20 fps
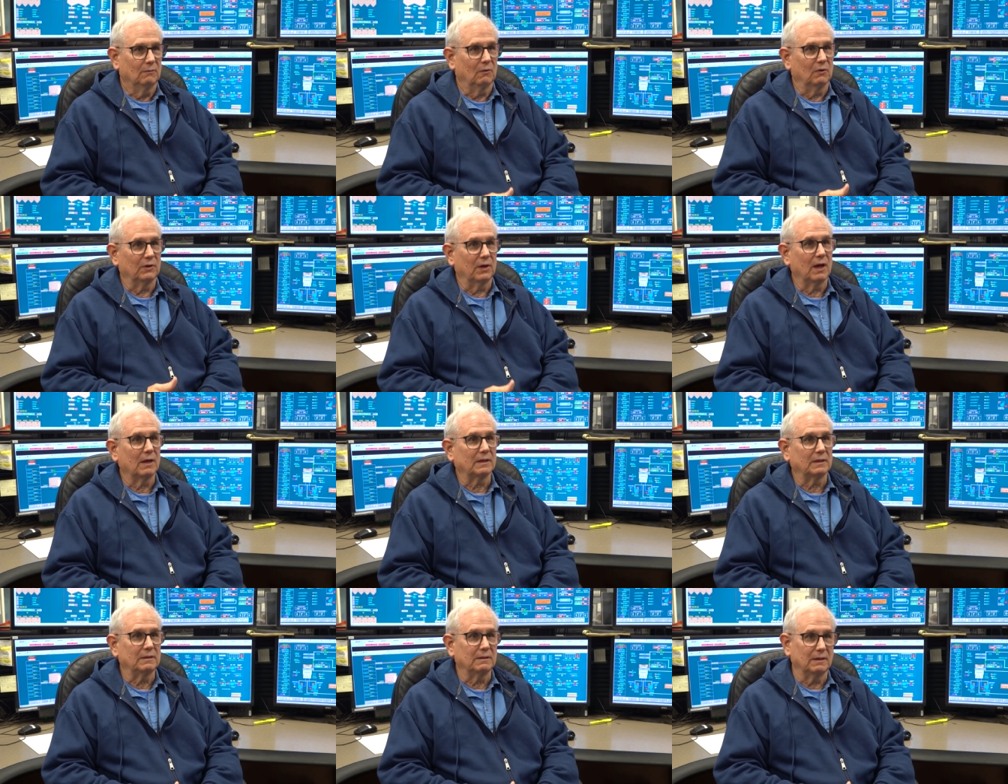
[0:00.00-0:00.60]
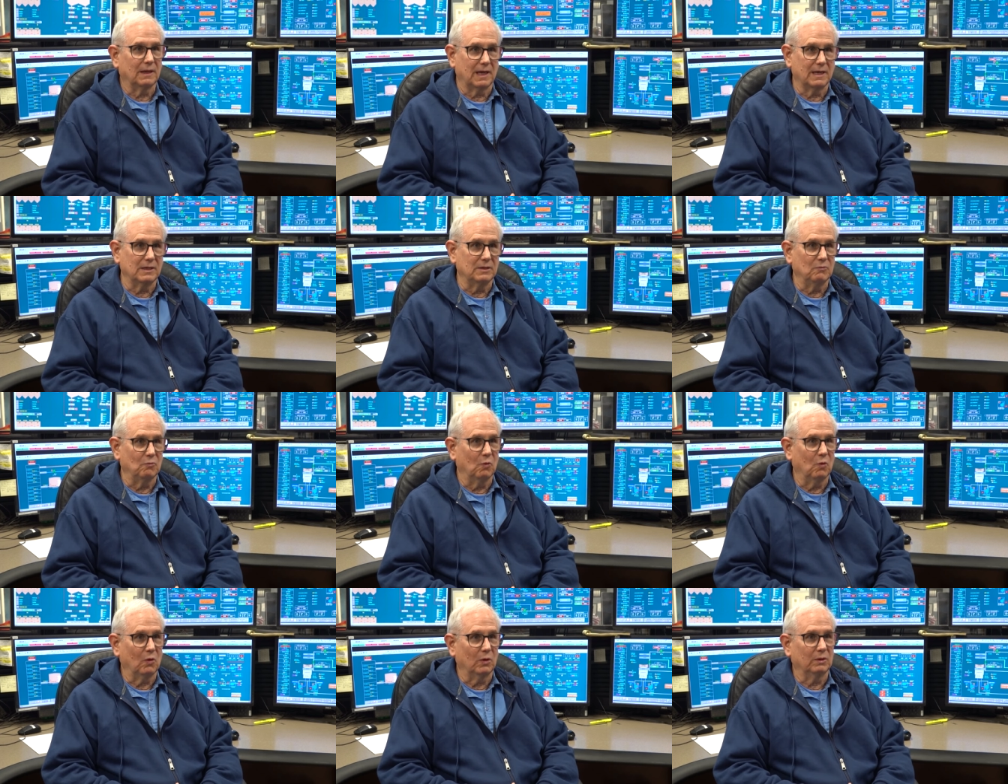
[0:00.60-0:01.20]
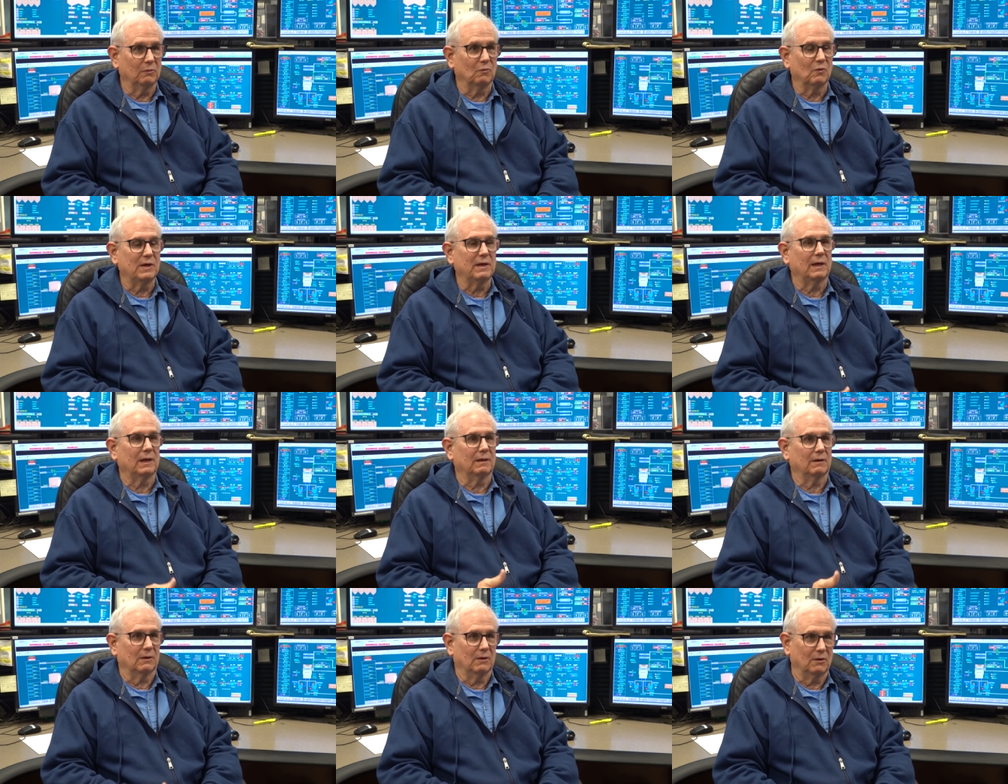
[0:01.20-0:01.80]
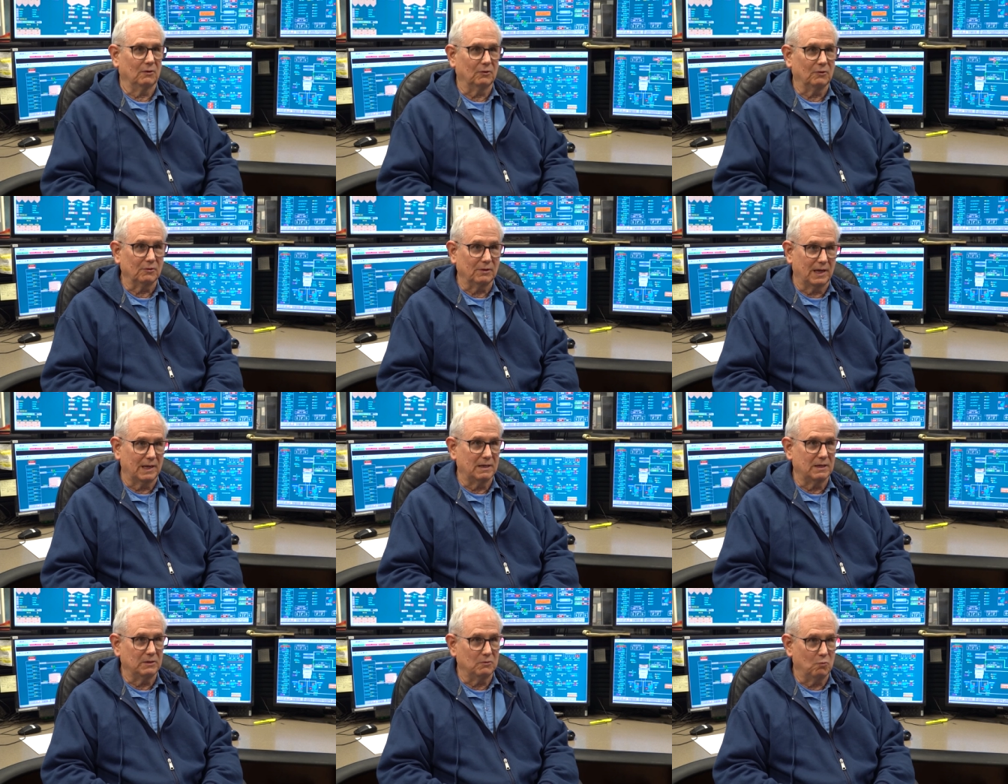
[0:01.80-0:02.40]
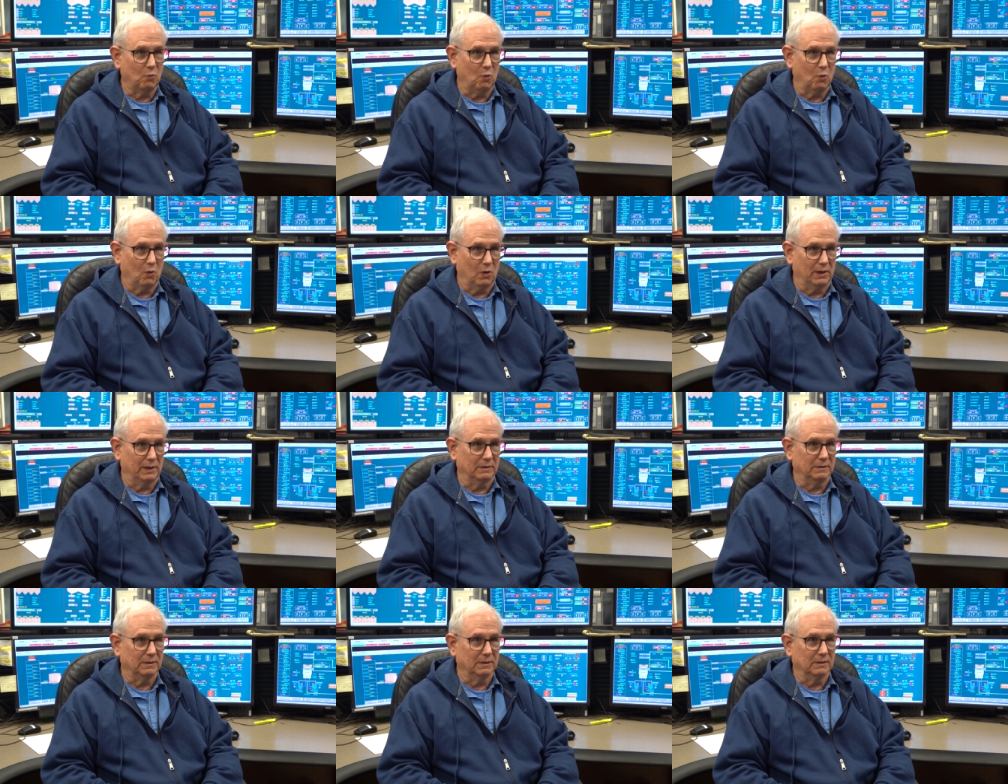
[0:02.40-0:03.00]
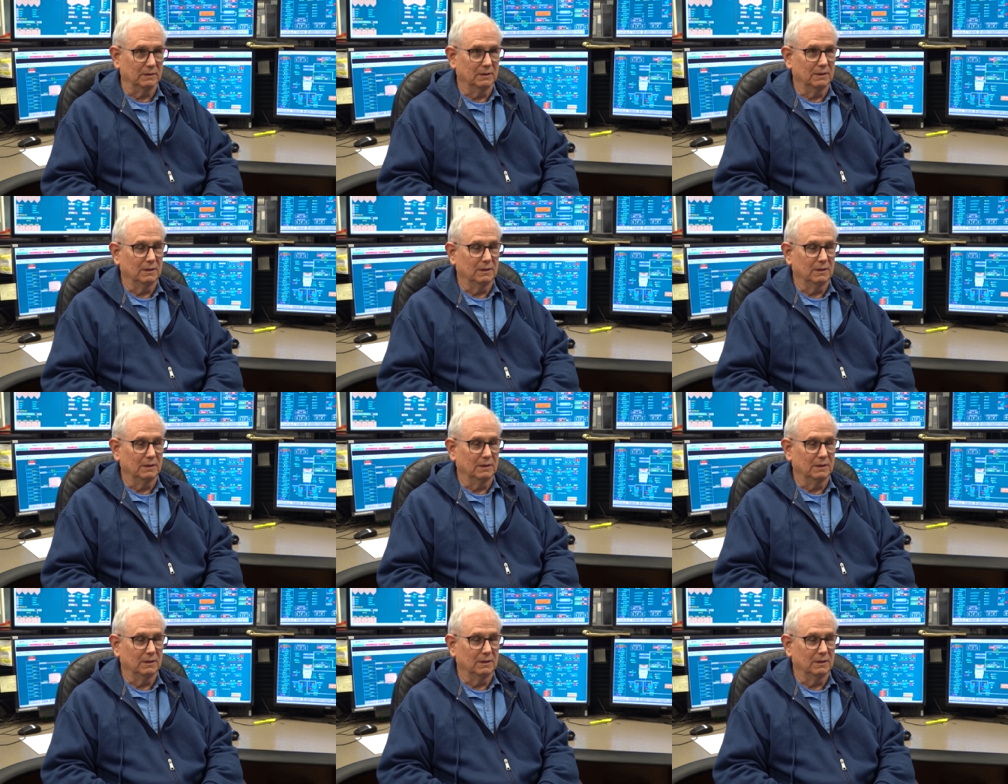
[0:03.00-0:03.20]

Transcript: Well, 1981, we had 181.